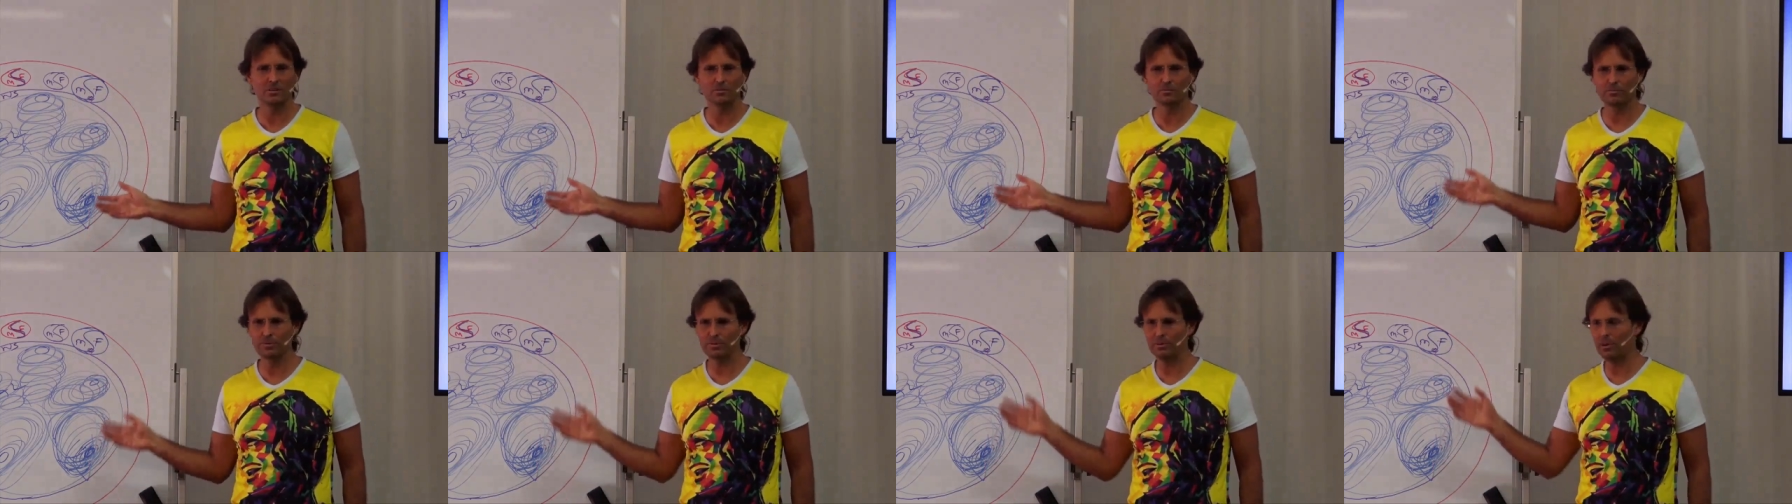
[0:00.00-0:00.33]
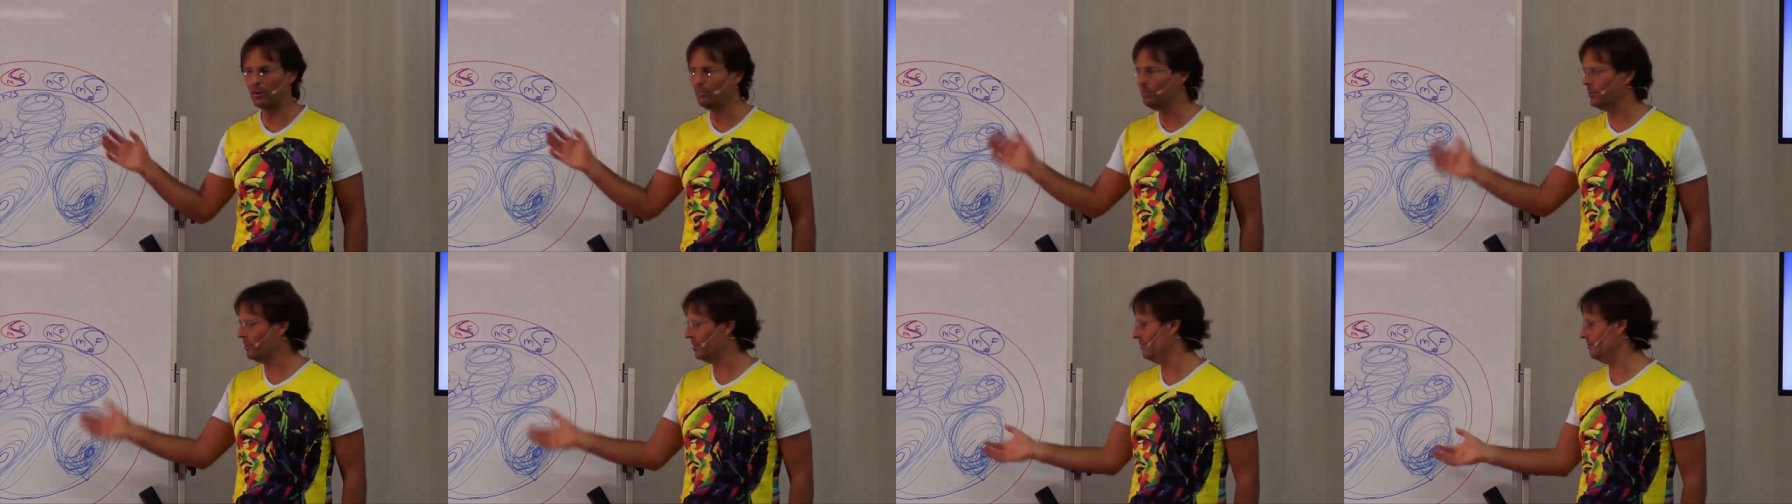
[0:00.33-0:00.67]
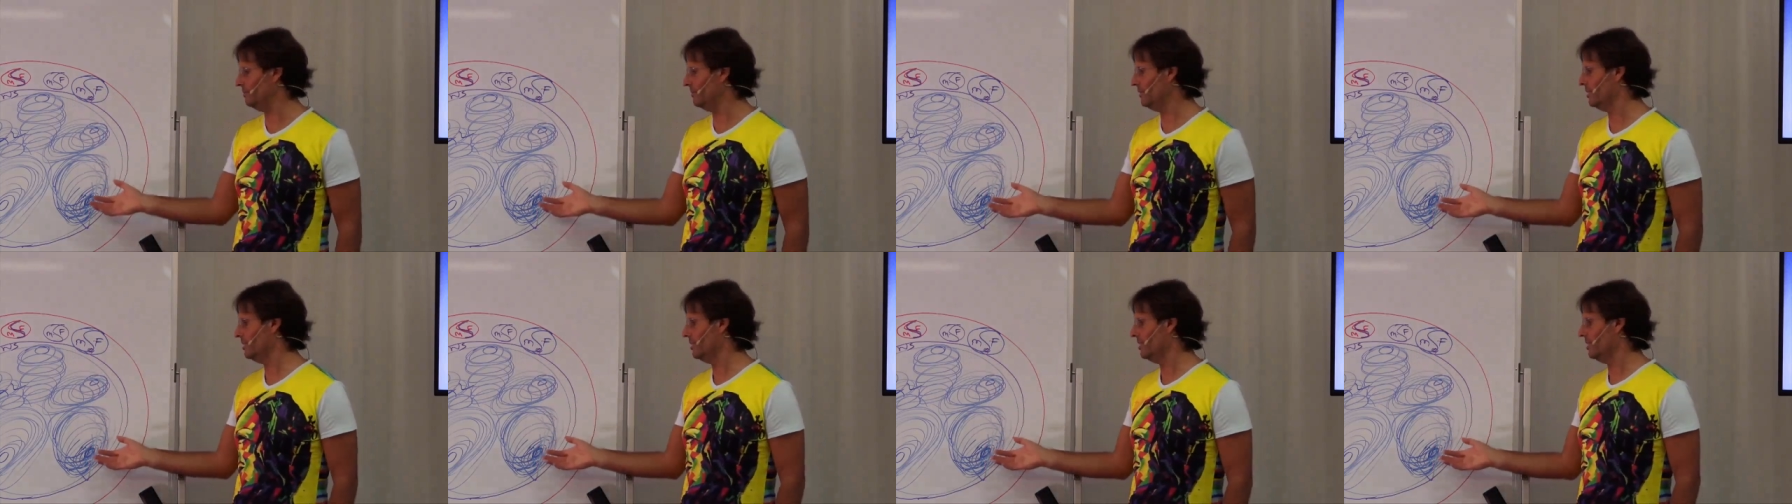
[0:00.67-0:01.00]
the
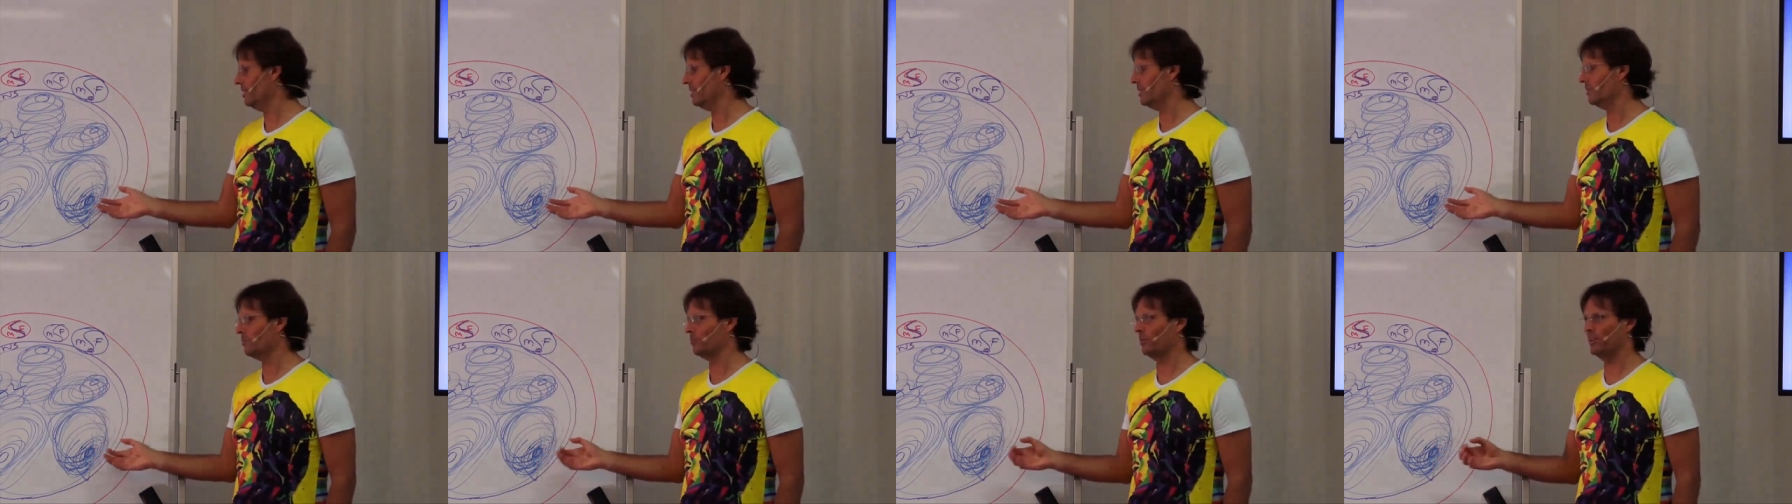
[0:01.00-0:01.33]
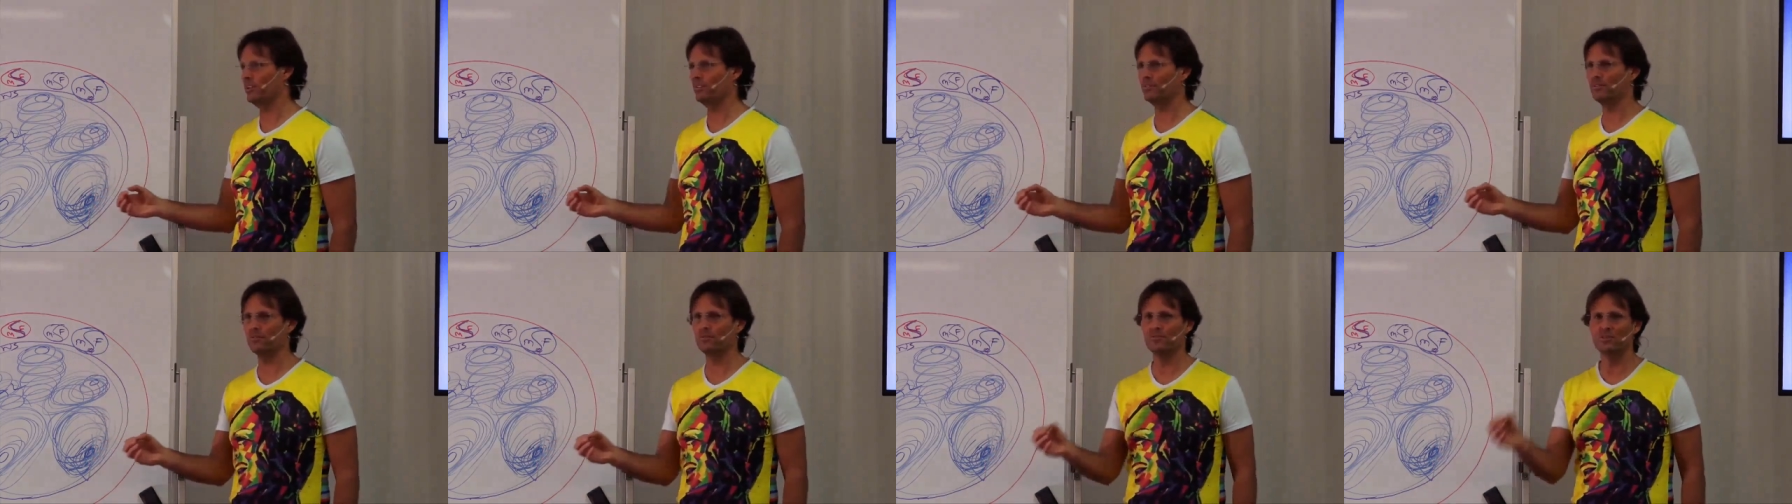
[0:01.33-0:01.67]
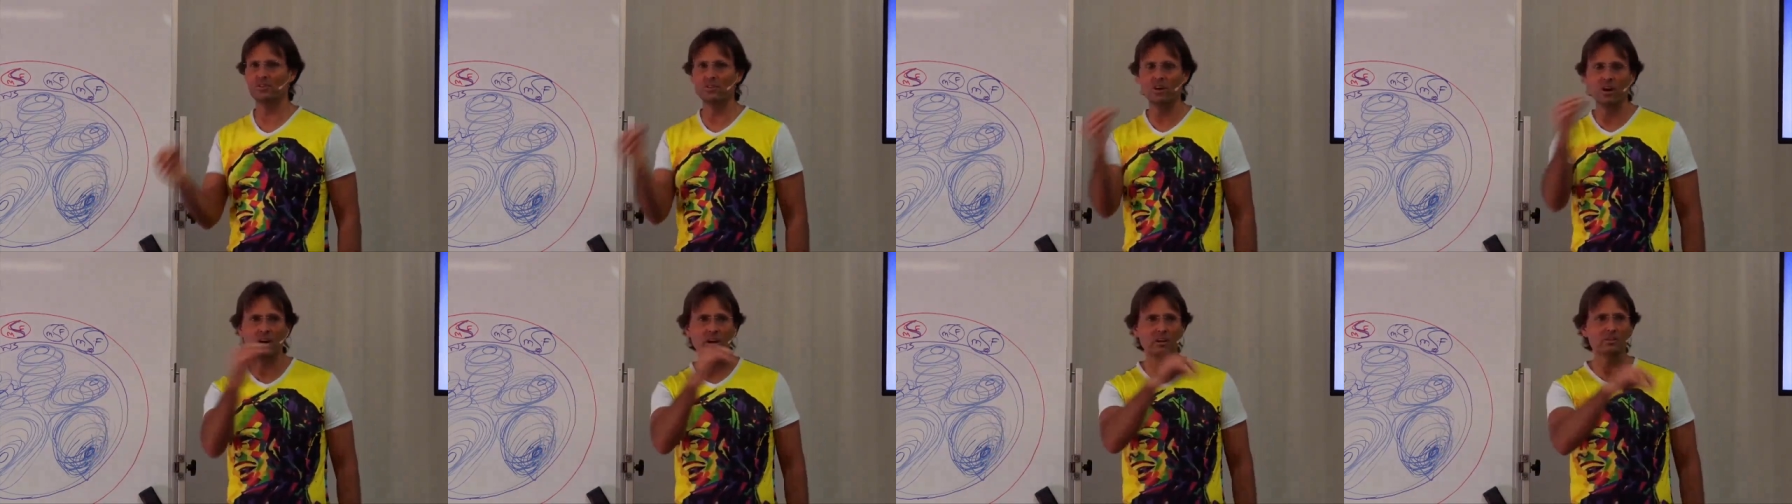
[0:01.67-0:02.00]
problem with
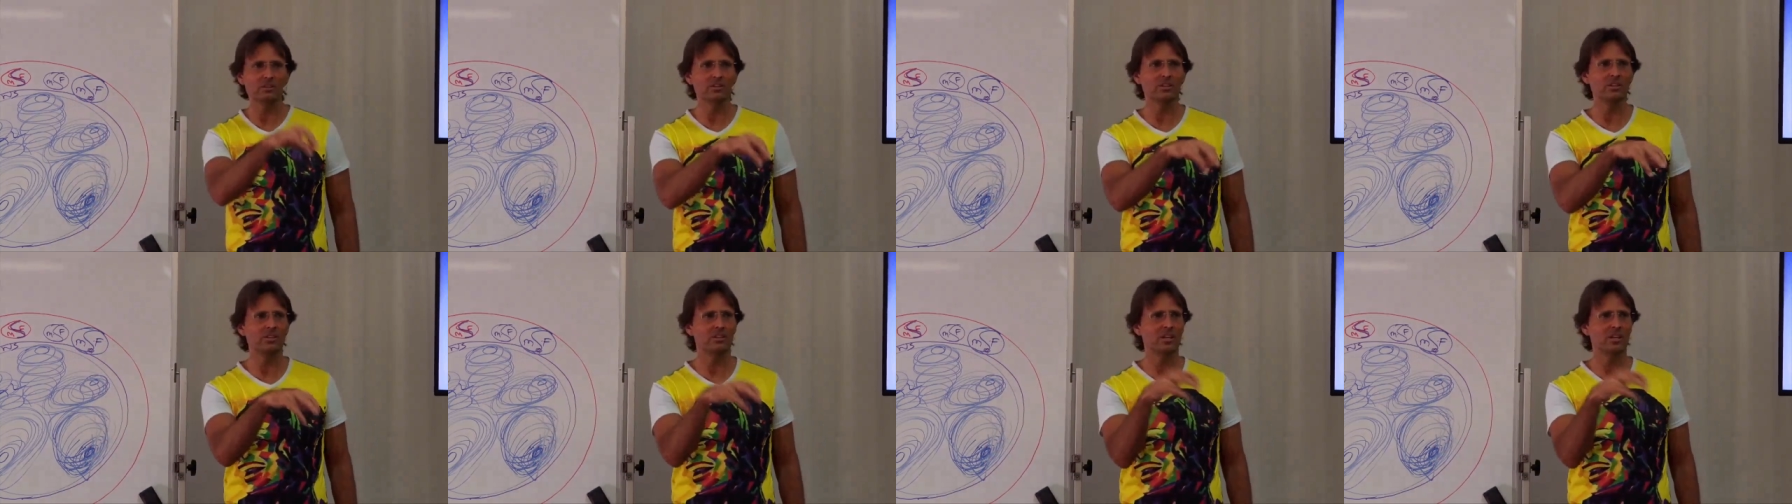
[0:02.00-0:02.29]
not